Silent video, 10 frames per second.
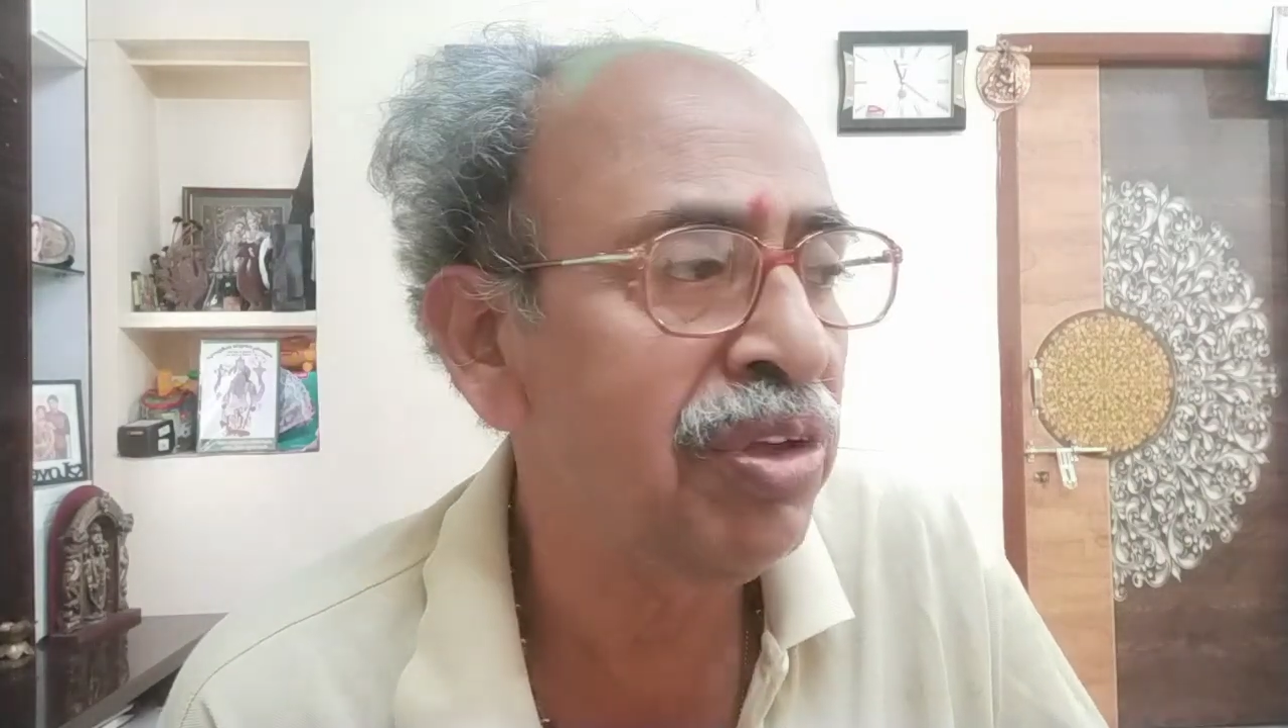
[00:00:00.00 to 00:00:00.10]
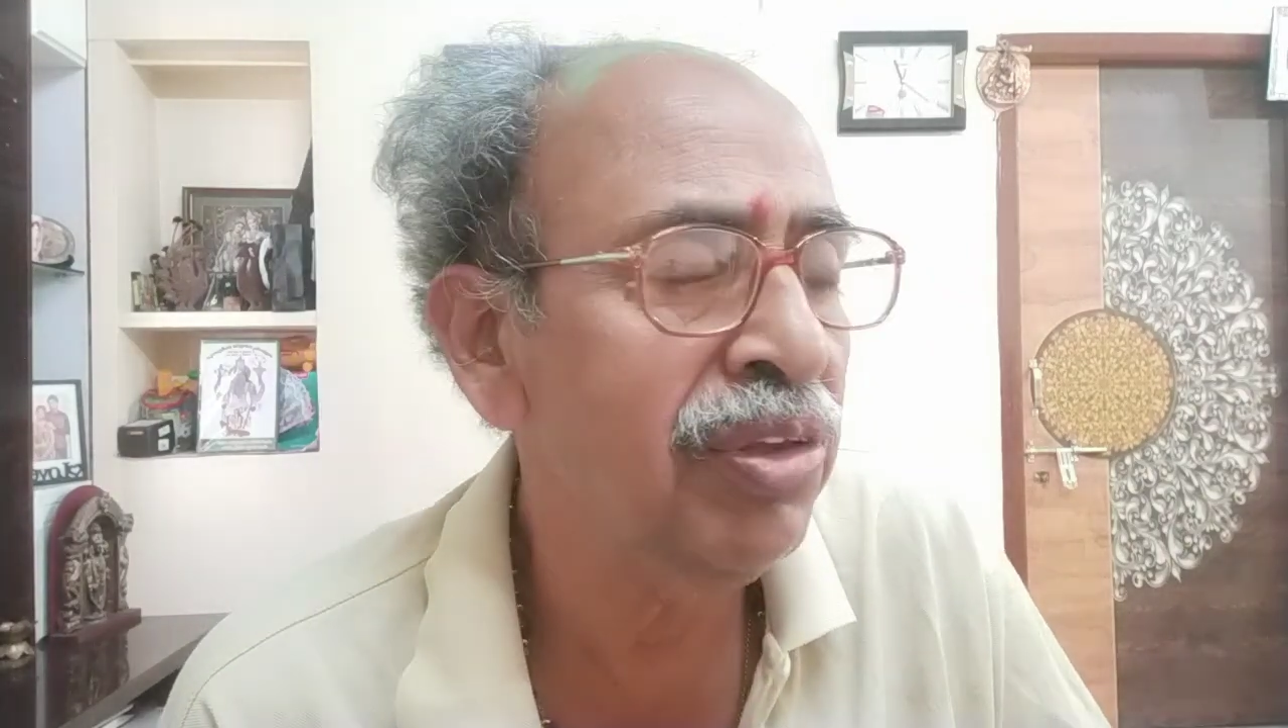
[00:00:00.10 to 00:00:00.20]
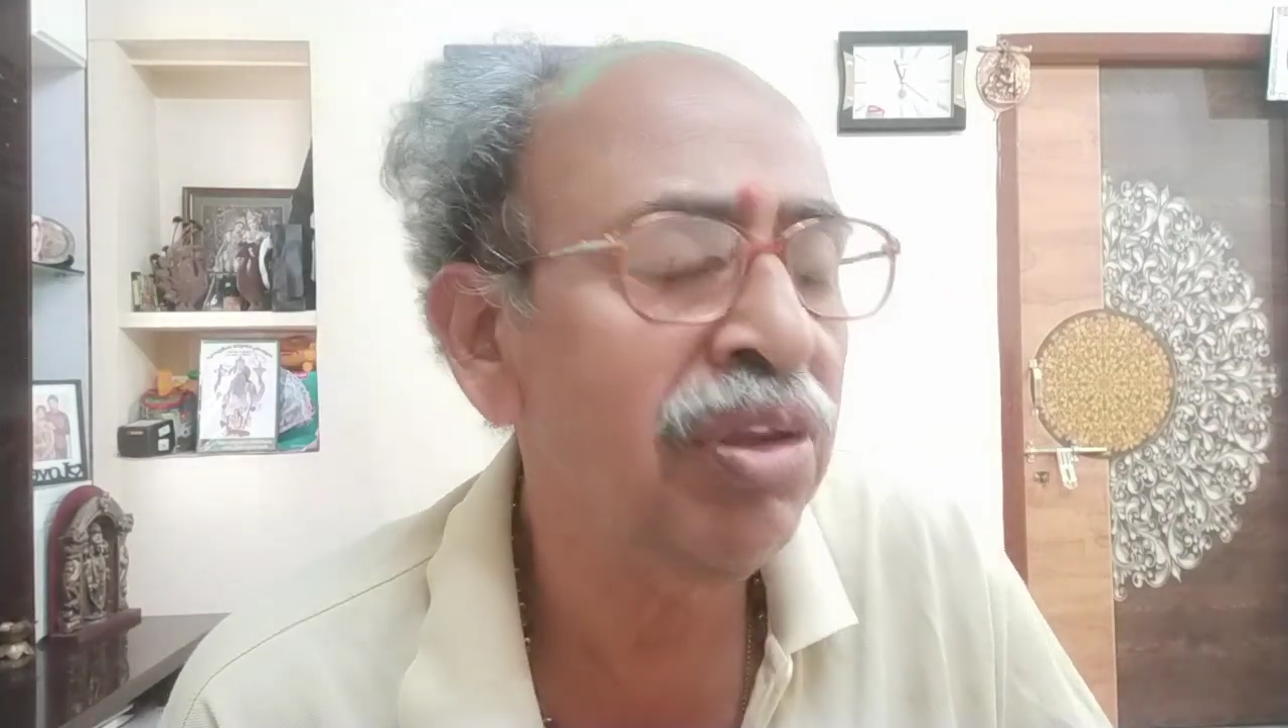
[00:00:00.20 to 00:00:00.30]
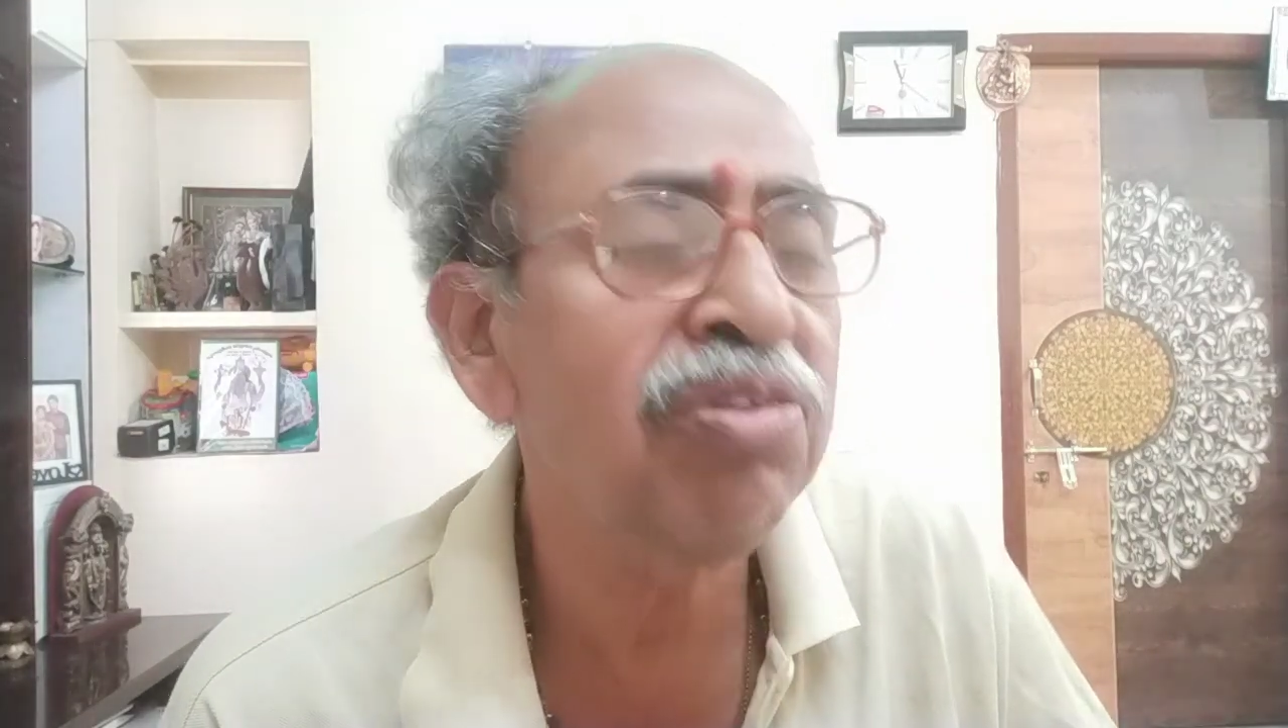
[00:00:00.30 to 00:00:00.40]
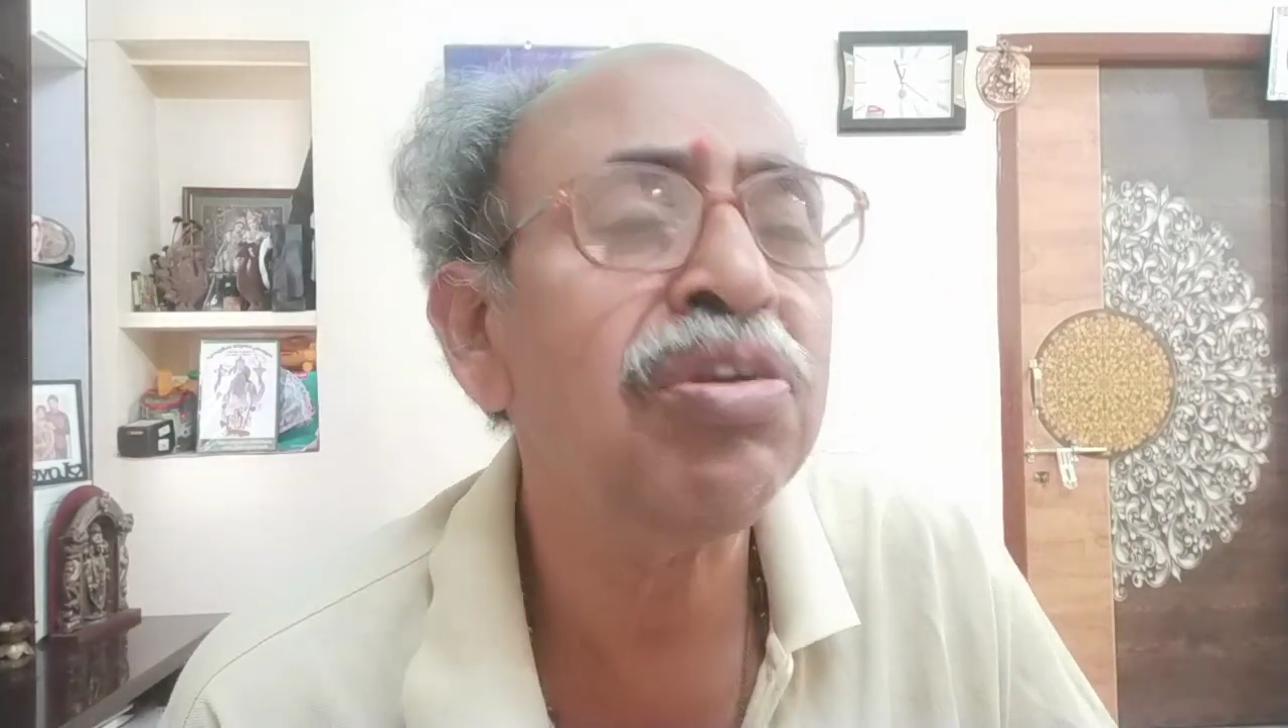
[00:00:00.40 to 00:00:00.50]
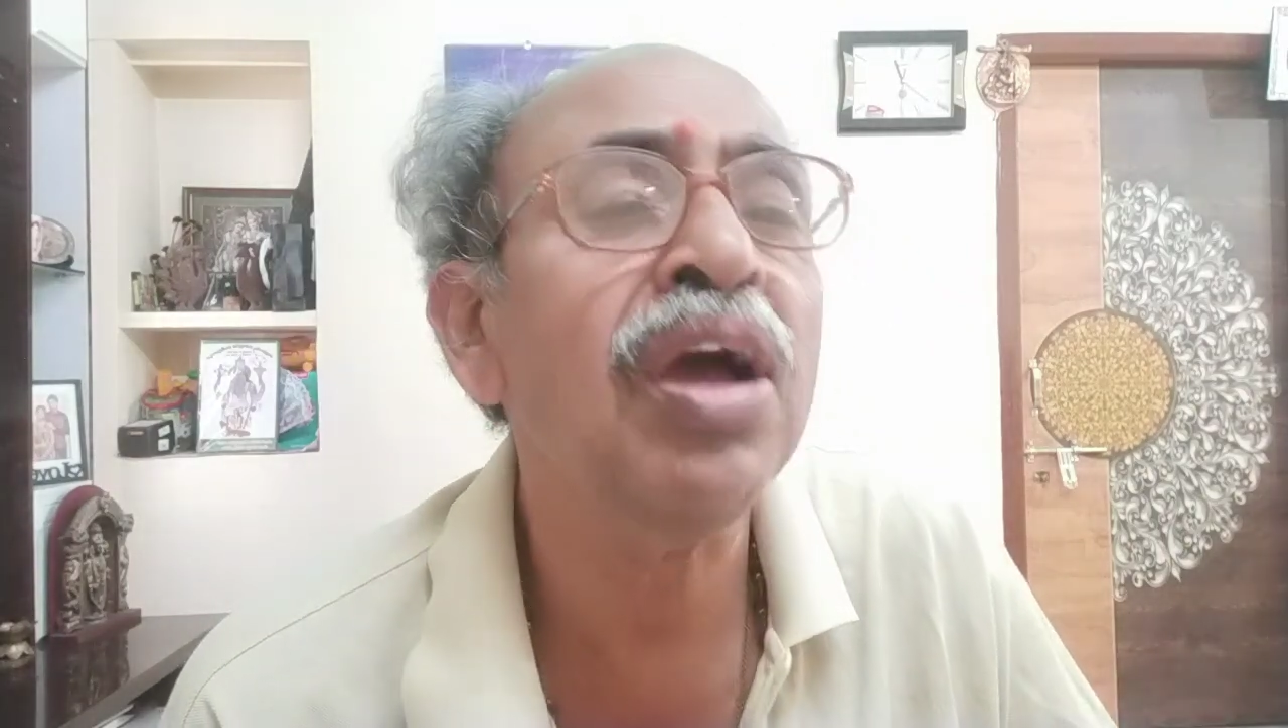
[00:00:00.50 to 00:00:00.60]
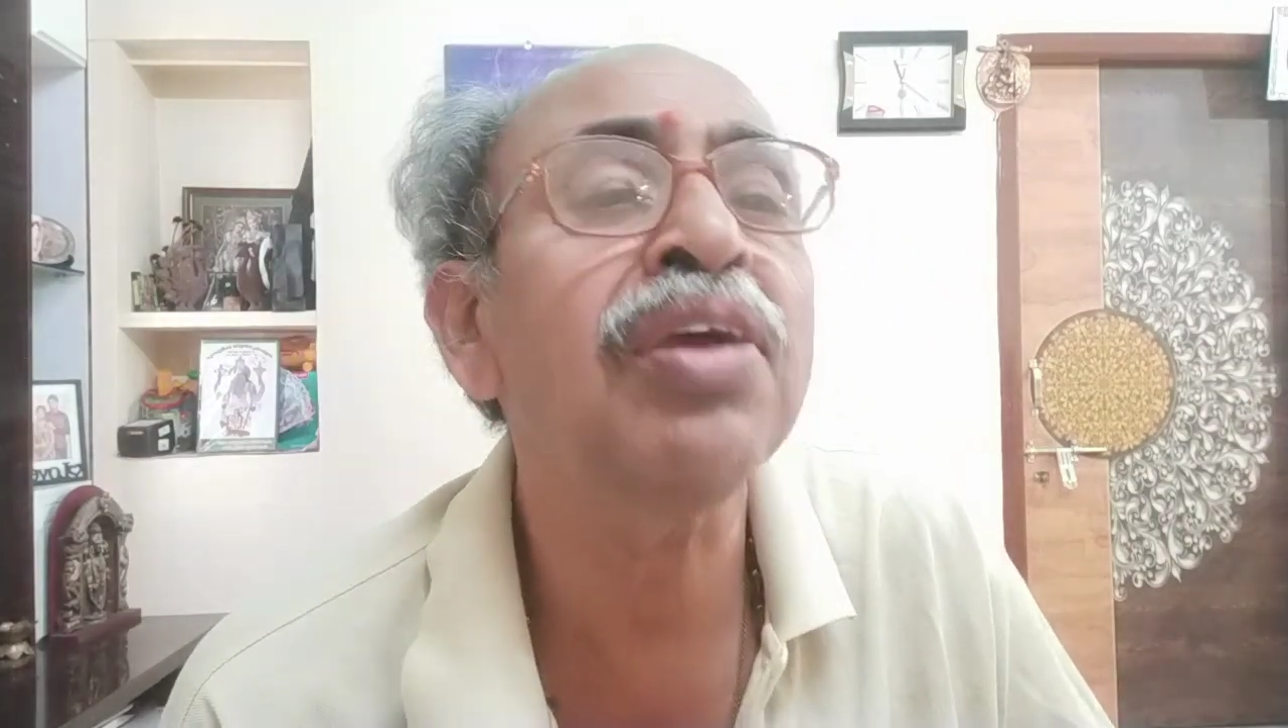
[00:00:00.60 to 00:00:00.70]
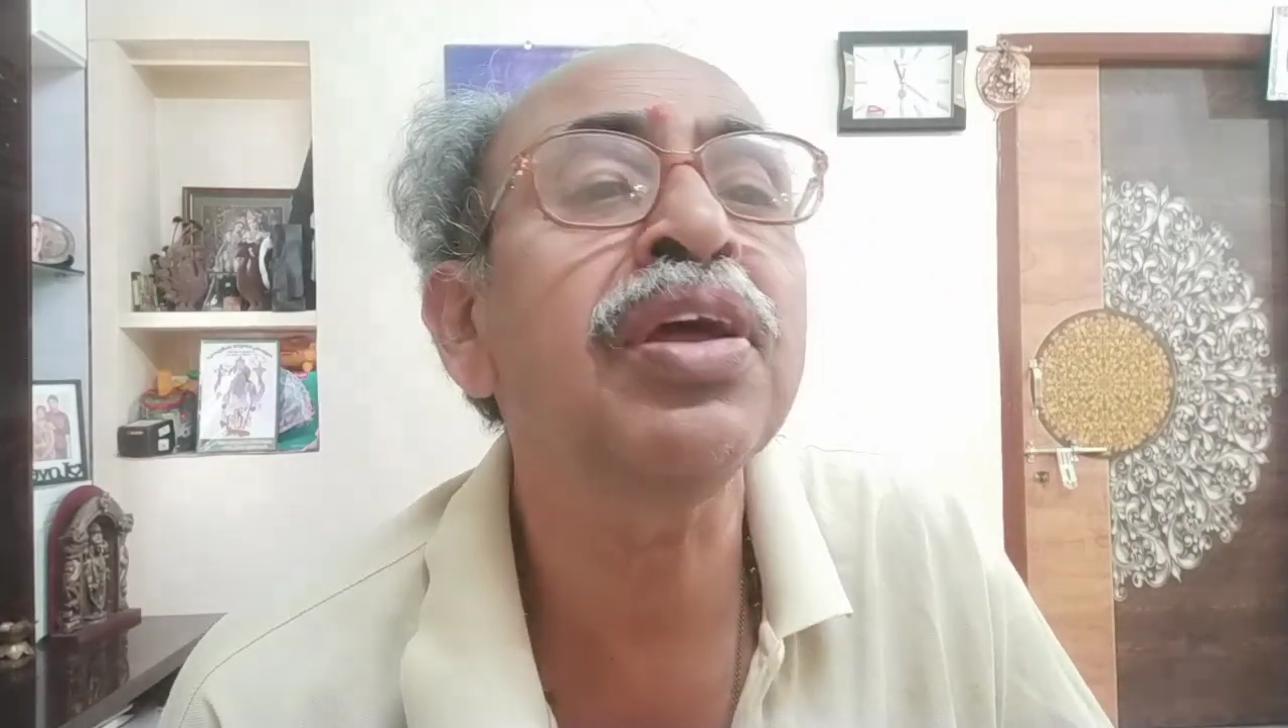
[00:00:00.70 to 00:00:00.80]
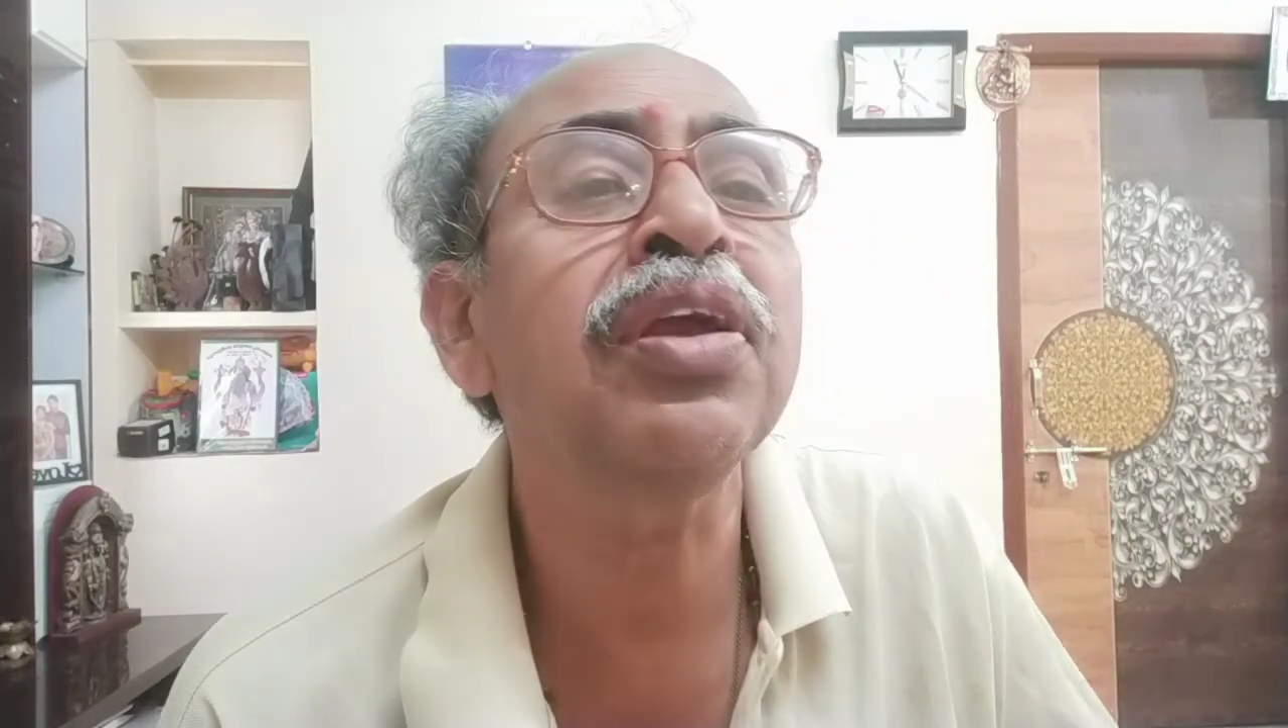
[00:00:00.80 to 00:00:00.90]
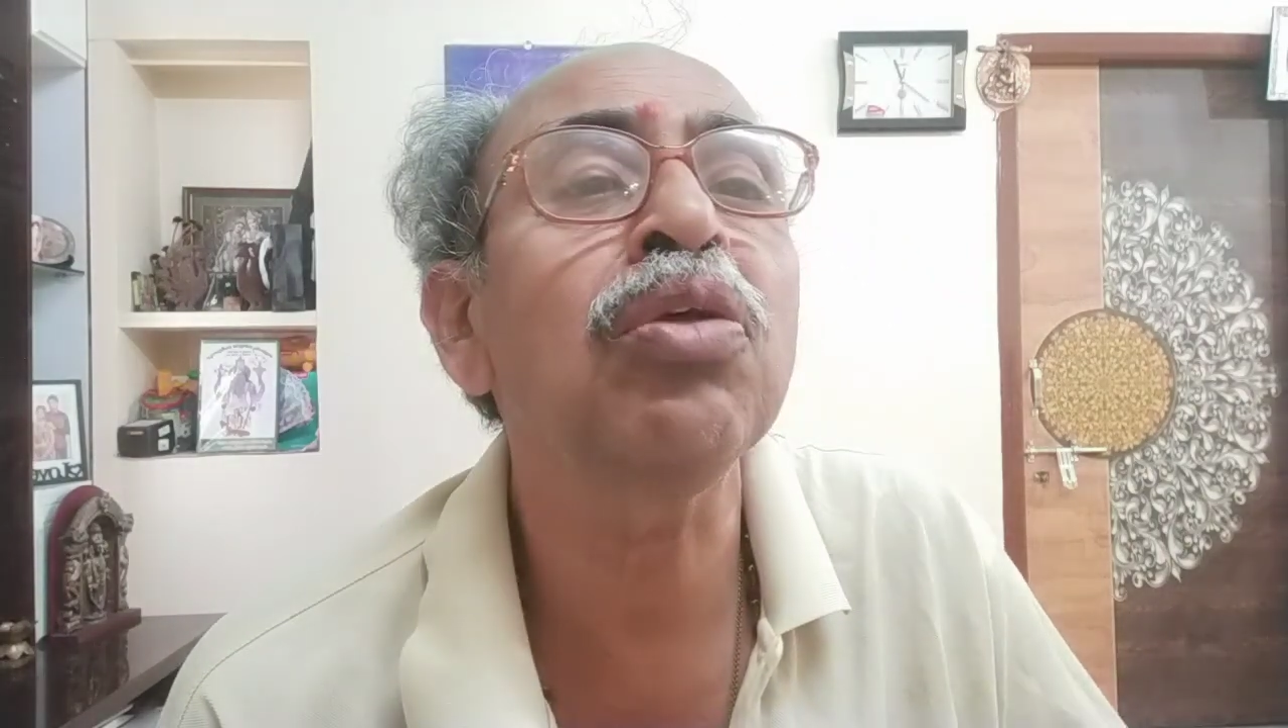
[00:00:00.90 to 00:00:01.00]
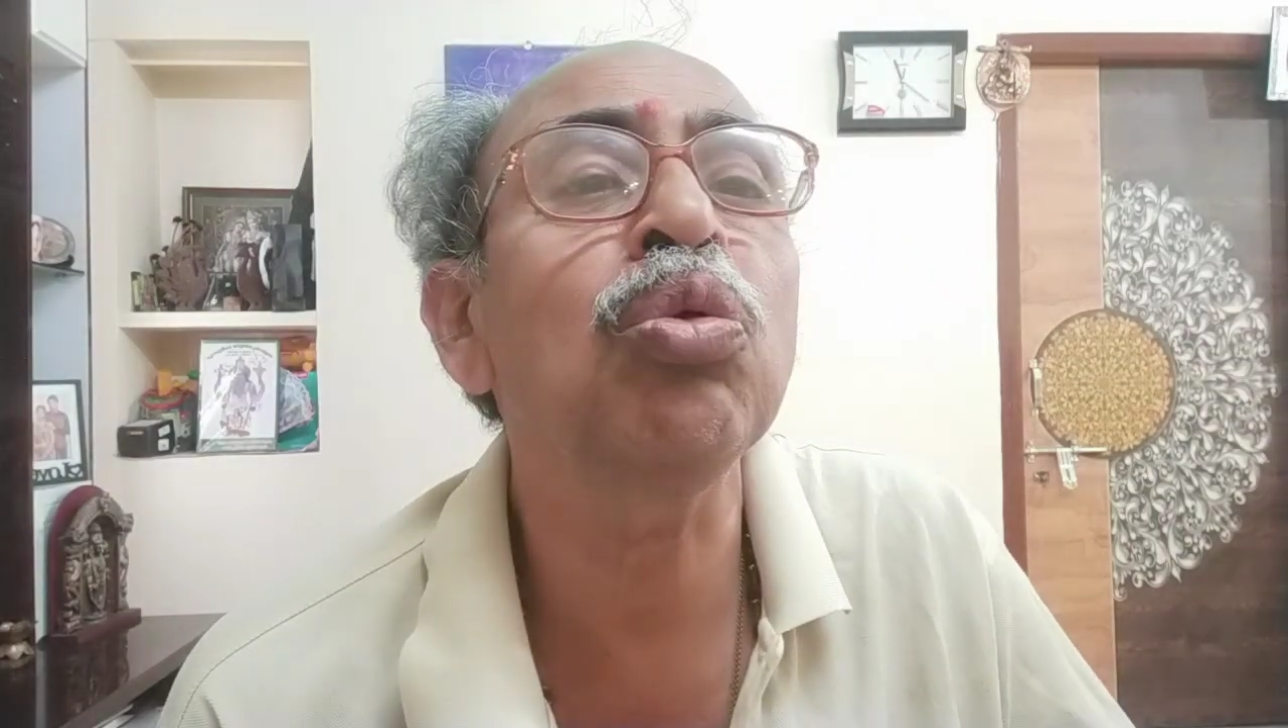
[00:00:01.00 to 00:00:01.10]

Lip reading: that is either it is